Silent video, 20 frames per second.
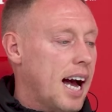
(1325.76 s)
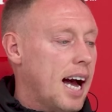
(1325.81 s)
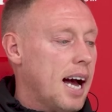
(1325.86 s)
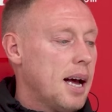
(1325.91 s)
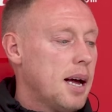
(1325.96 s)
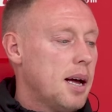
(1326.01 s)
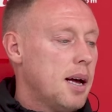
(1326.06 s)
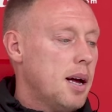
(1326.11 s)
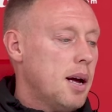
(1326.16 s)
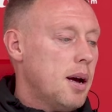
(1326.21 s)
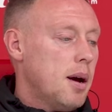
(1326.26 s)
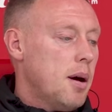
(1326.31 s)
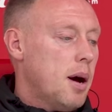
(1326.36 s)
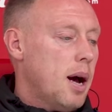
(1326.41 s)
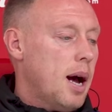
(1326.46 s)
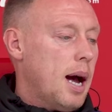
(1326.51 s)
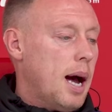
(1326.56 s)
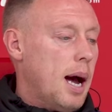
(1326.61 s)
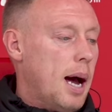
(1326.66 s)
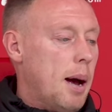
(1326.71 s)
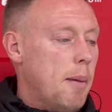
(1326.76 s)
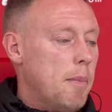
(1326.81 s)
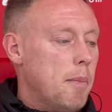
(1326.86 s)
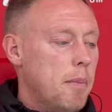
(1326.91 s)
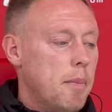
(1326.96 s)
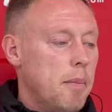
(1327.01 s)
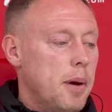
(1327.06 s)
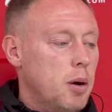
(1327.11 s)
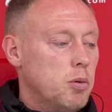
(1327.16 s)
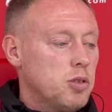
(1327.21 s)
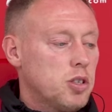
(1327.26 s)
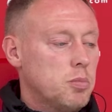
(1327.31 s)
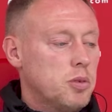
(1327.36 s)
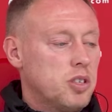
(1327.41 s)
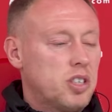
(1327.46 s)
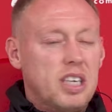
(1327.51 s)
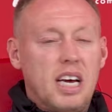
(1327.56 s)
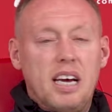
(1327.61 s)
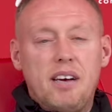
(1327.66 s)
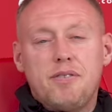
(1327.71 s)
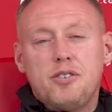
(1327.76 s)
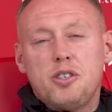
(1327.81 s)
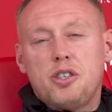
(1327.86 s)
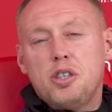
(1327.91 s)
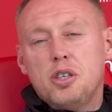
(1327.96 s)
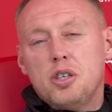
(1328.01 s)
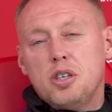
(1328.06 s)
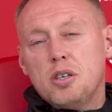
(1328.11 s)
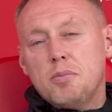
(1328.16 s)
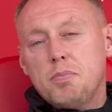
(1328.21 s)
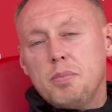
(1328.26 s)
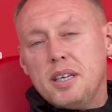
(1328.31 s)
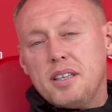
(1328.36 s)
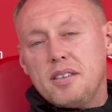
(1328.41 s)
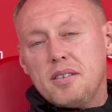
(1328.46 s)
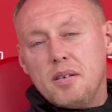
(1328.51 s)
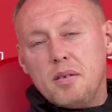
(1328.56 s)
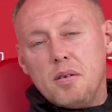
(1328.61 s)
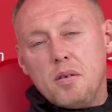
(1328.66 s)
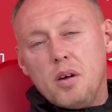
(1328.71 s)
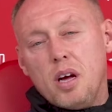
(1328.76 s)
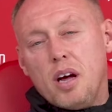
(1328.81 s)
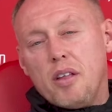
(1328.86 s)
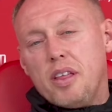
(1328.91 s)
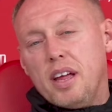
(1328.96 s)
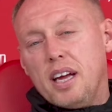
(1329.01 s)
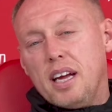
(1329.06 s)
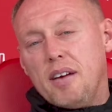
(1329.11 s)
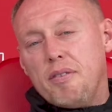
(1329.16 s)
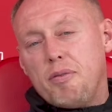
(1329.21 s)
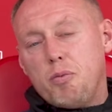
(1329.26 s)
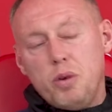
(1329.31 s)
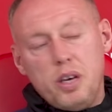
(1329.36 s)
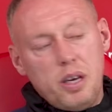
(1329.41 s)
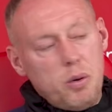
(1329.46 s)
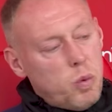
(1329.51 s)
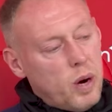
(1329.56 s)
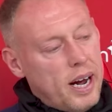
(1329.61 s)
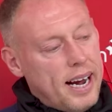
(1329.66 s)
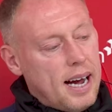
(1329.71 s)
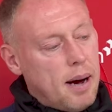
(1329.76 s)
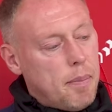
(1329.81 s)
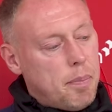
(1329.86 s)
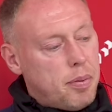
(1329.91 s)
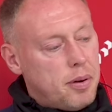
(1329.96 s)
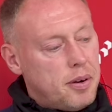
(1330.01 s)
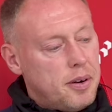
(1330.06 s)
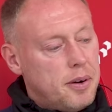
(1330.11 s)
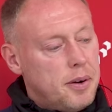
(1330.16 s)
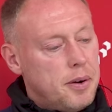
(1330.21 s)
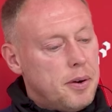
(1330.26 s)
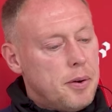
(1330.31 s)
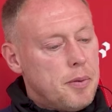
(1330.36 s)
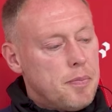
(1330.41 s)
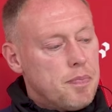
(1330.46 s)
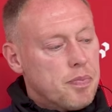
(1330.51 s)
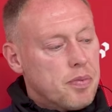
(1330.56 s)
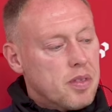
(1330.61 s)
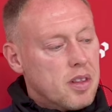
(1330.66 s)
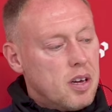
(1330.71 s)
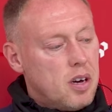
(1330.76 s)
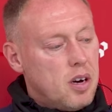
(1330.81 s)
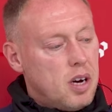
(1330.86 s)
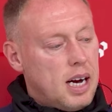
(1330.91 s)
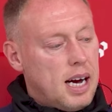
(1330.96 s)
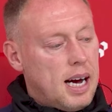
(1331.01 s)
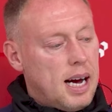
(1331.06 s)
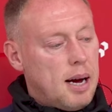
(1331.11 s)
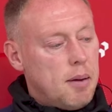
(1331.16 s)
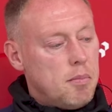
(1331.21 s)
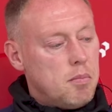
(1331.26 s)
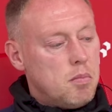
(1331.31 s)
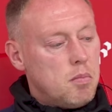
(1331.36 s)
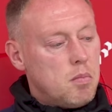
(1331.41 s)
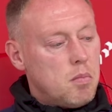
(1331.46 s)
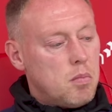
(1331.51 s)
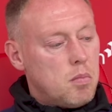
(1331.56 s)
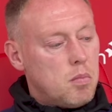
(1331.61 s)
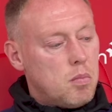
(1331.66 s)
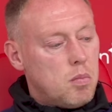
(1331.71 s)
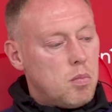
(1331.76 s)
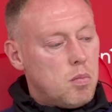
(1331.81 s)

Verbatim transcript: that. Um, it was a mistake for sure, but I think if we weigh up, um,